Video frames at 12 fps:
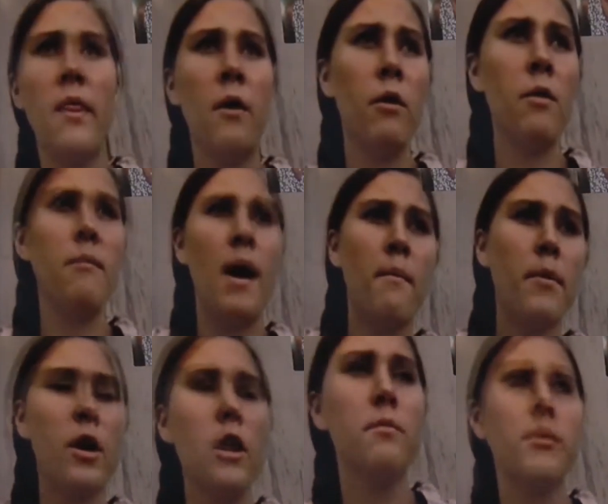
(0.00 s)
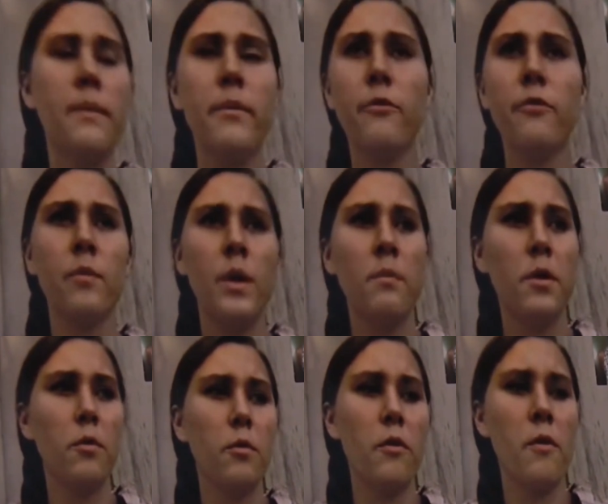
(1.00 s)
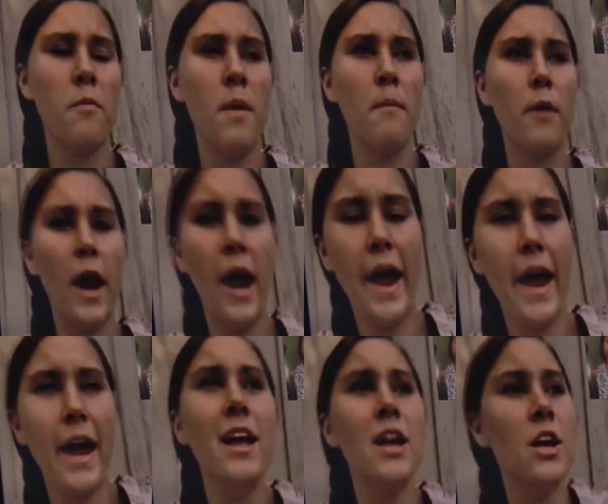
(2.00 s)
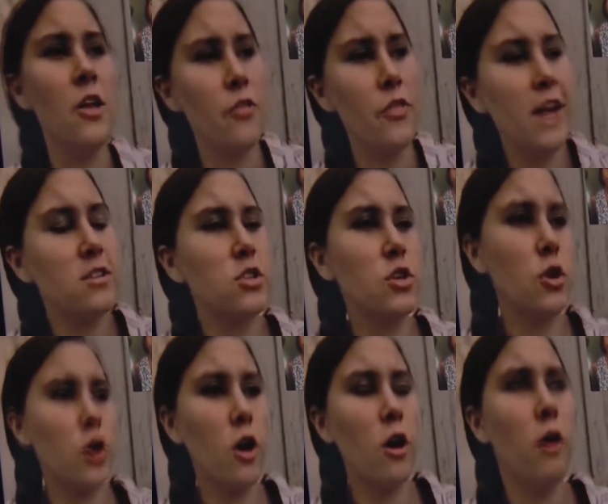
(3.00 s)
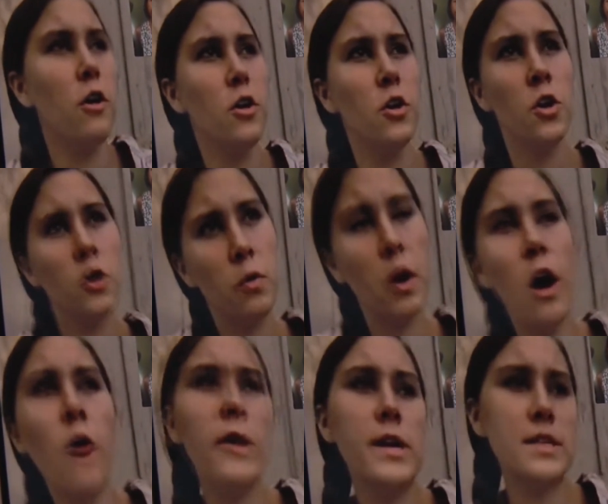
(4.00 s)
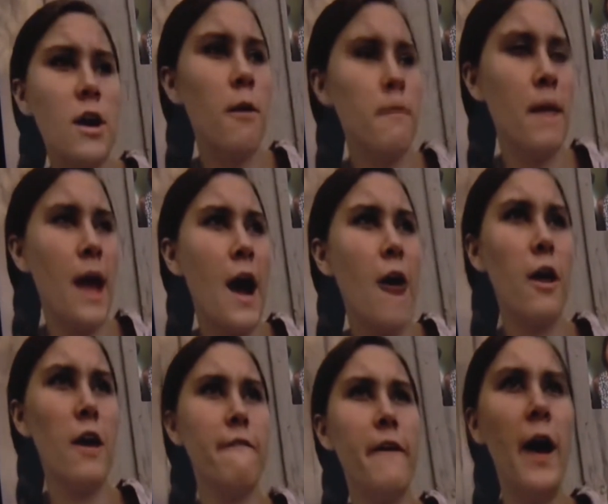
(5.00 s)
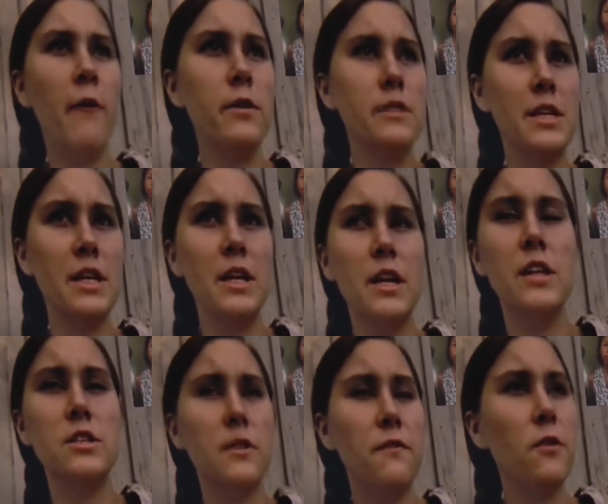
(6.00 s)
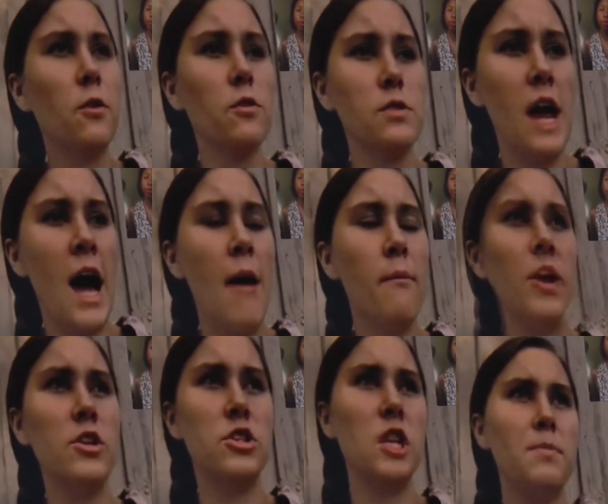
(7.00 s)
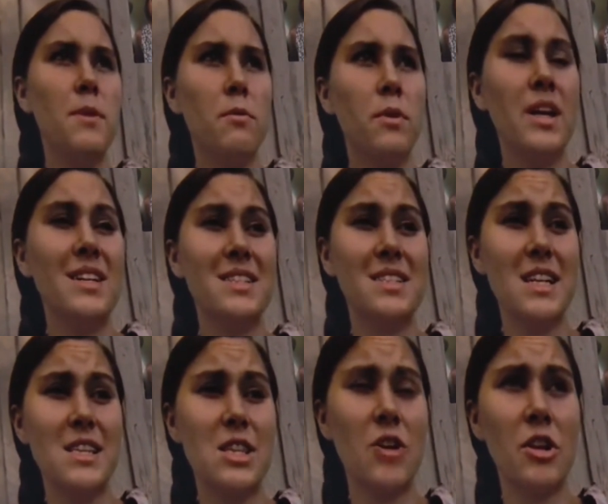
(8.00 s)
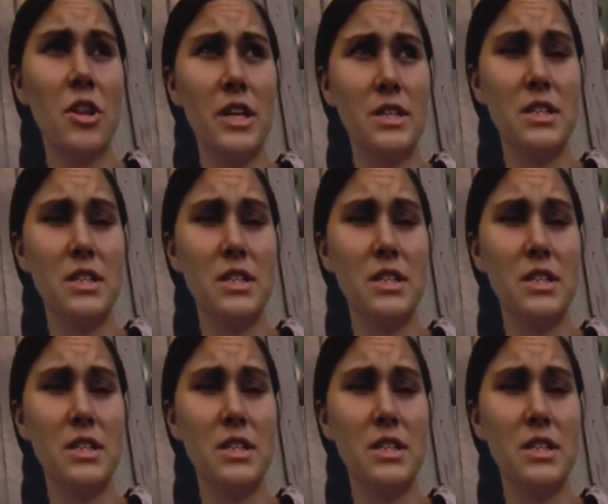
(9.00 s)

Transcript: and they'll remember. People from Lindbergh will remember. Hey, that's the girl who would always help me out if I was in a difficult time, and she'd be willing to sit there and